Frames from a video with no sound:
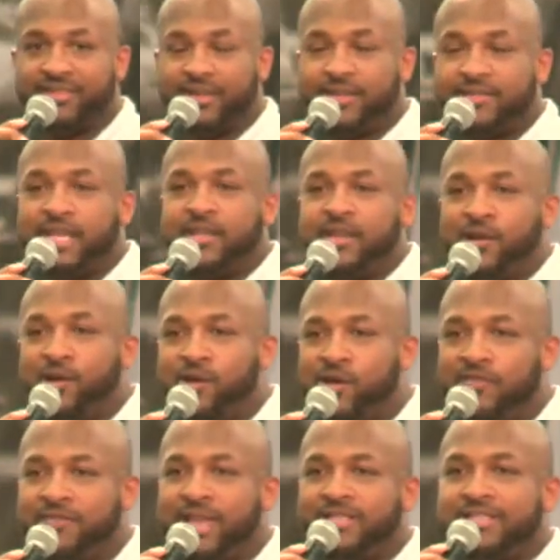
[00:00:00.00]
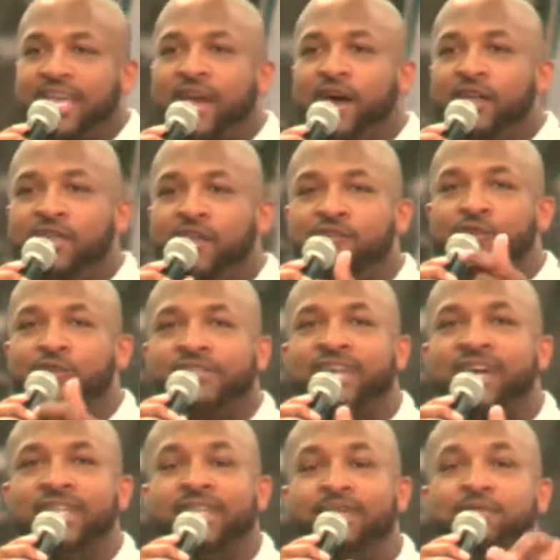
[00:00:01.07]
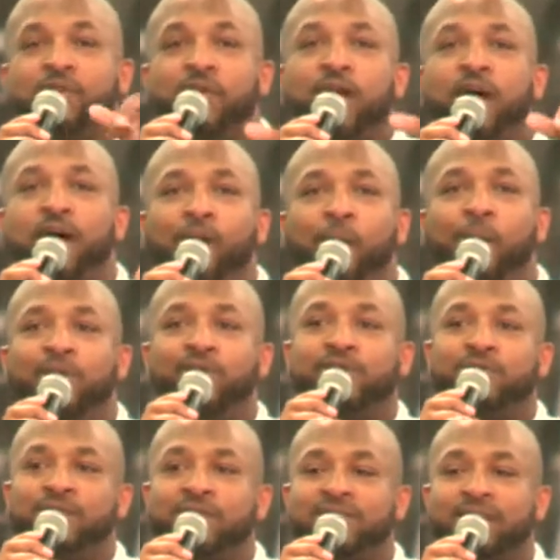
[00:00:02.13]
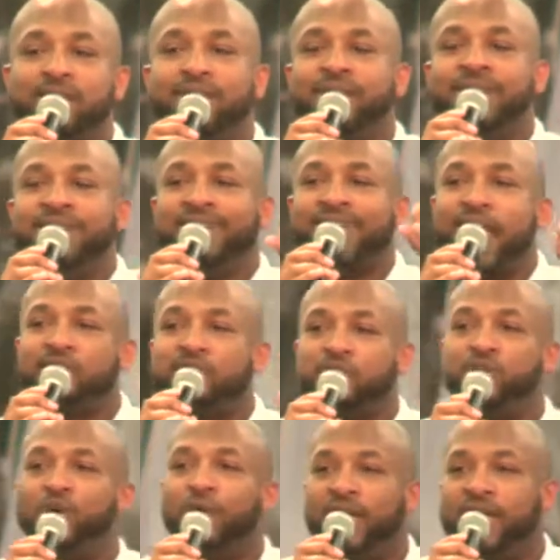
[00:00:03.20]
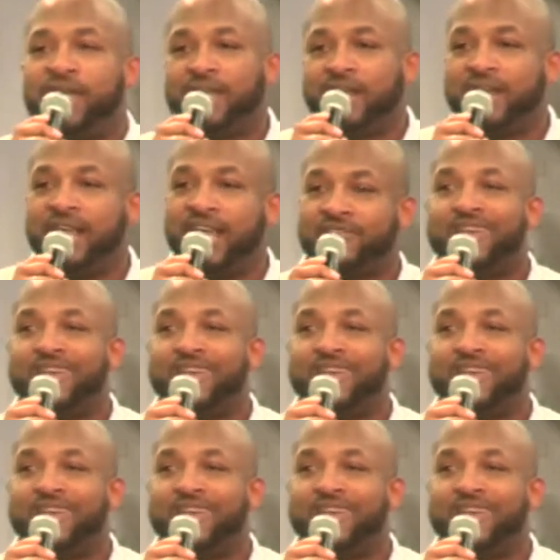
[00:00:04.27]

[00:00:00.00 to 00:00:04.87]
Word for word: Because they know if they tell you, if you tell them you at home and you're doing something, guess what you're gonna get in the next